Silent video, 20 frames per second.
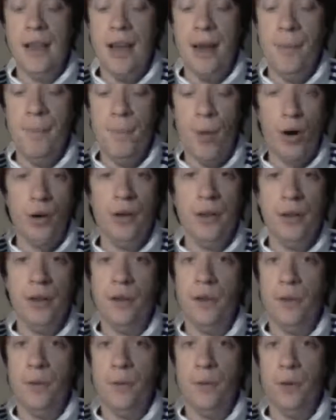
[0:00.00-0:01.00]
a modern
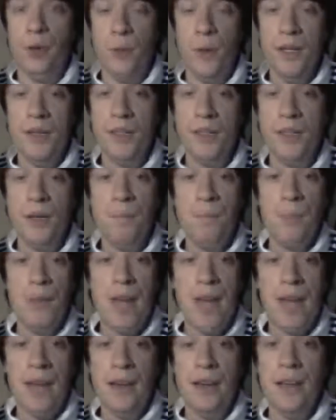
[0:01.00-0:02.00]
sort of twist
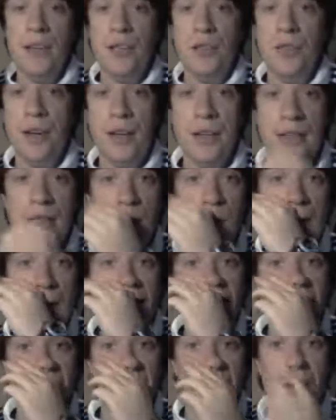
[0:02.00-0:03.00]
and an Australian
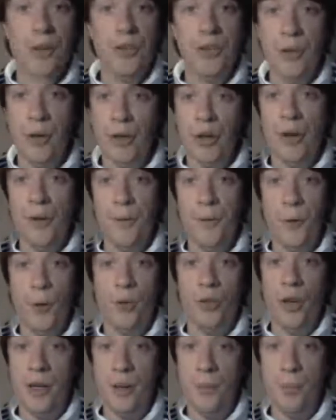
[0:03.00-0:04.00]
twist as well. So it kind of
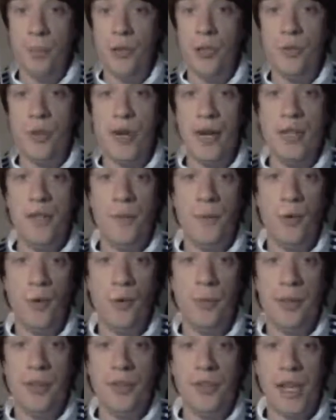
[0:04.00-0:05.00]
feels like a bushranger
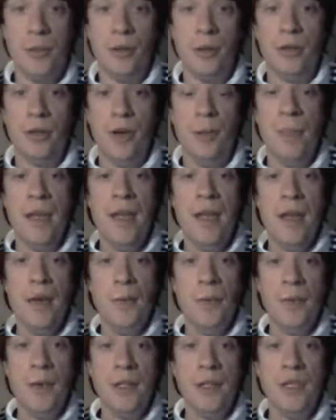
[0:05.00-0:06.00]
film at the same time.
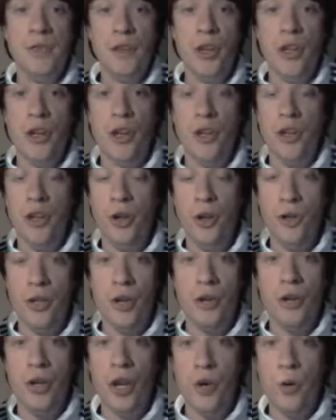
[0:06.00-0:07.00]
For those of you who
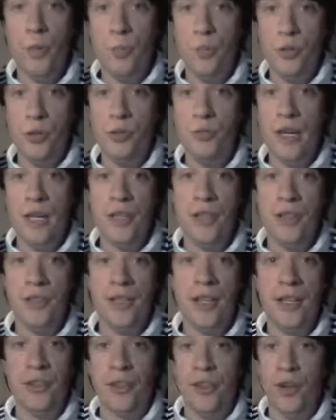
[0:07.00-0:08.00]
don't know what bushrangers
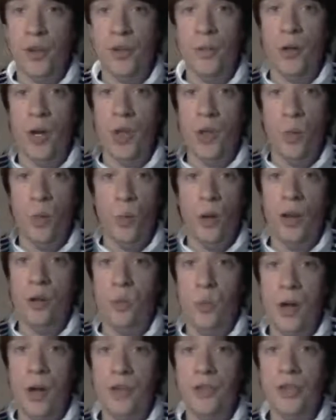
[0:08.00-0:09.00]
are, it's kind of like the
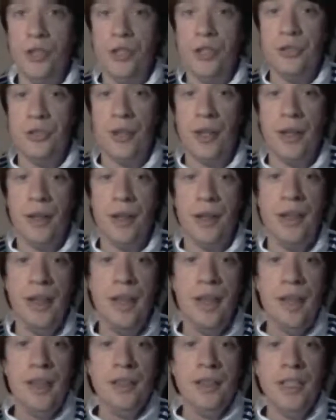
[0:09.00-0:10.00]
Wild West in Australia.
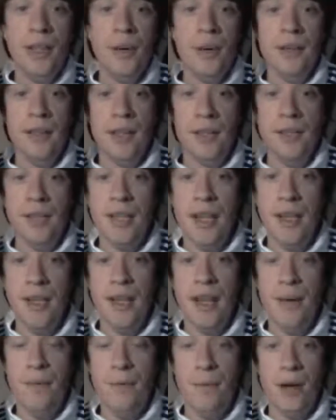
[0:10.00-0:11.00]
So it does
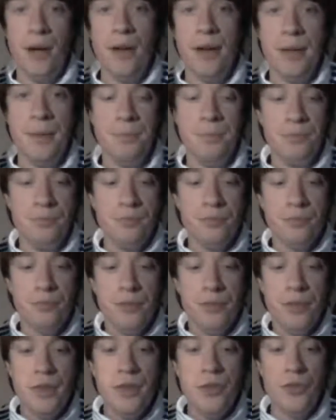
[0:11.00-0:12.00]
take a very
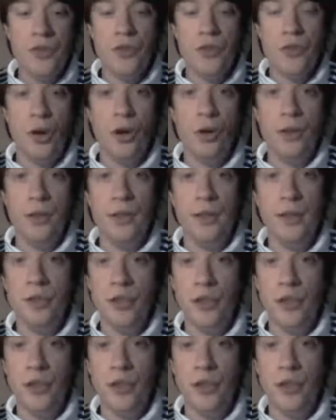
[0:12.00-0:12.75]
strong